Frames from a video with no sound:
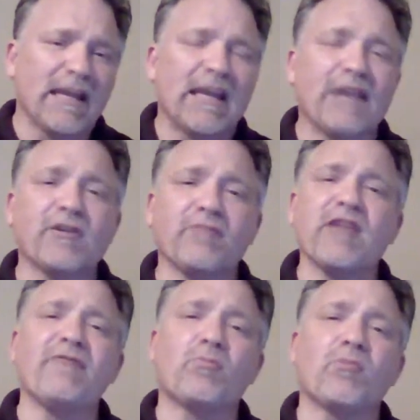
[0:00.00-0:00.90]
If you've
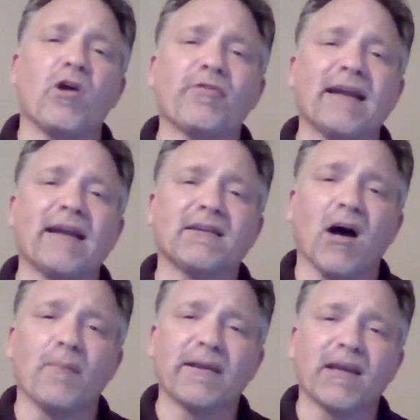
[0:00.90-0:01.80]
never brought that
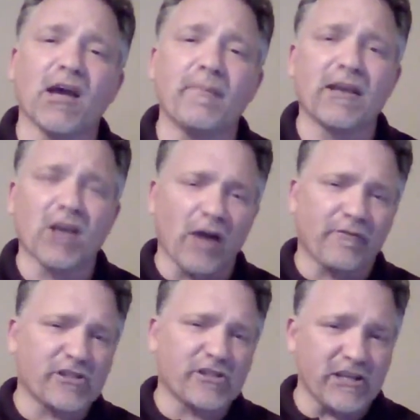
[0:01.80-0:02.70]
topic up in
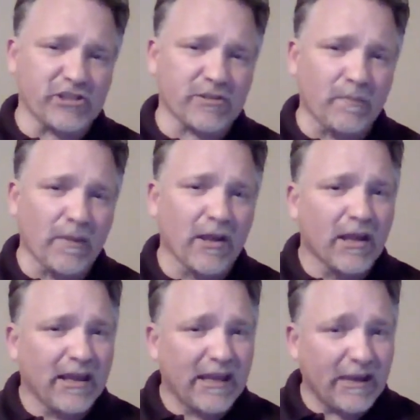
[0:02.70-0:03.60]
conversation,
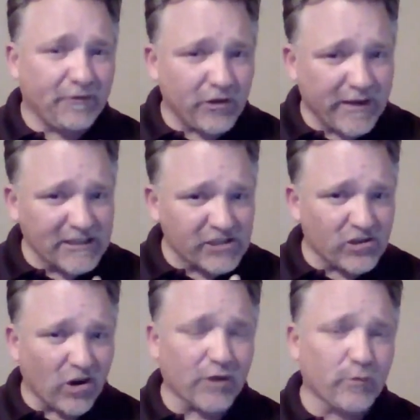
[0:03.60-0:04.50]
if you get
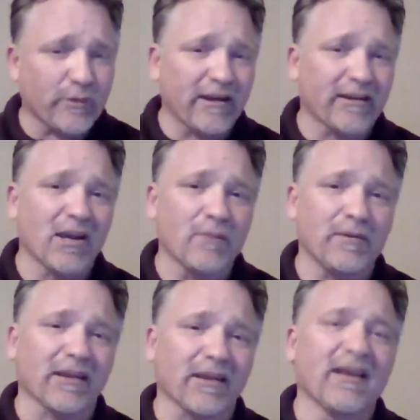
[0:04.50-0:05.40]
started with our
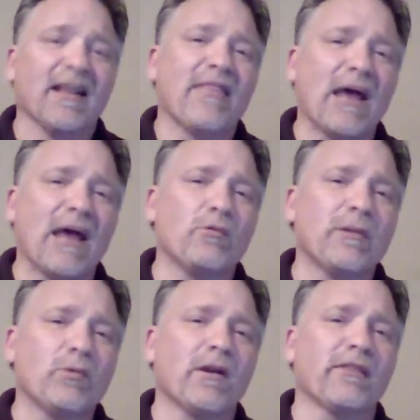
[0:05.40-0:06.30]
company, that would
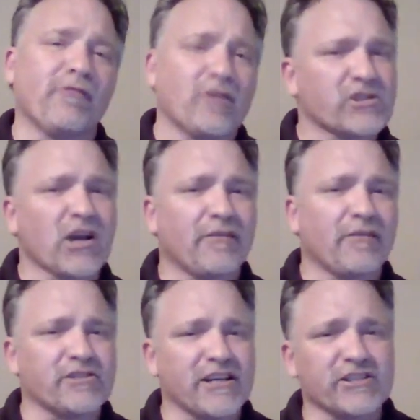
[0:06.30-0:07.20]
be one of the first
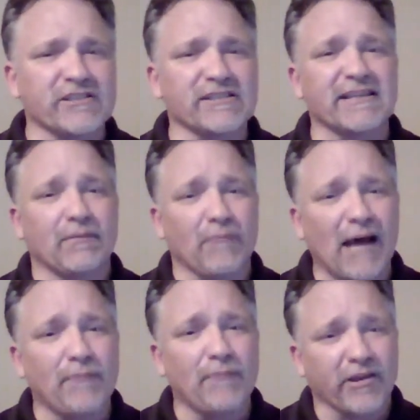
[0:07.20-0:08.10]
conversations, in
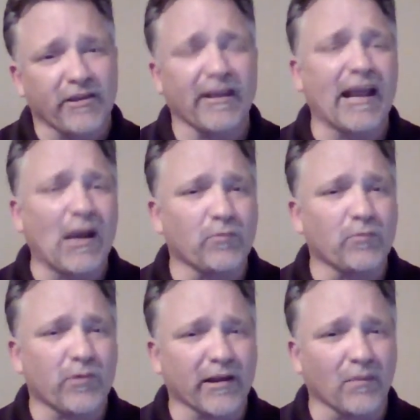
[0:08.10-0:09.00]
my opinion, that I would
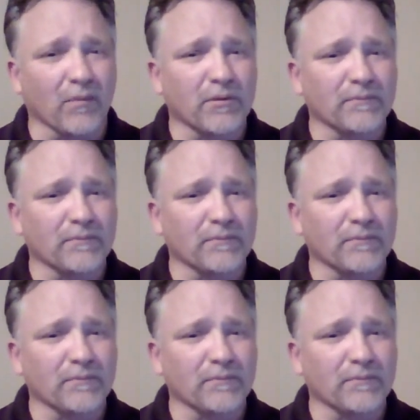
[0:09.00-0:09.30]
bring up,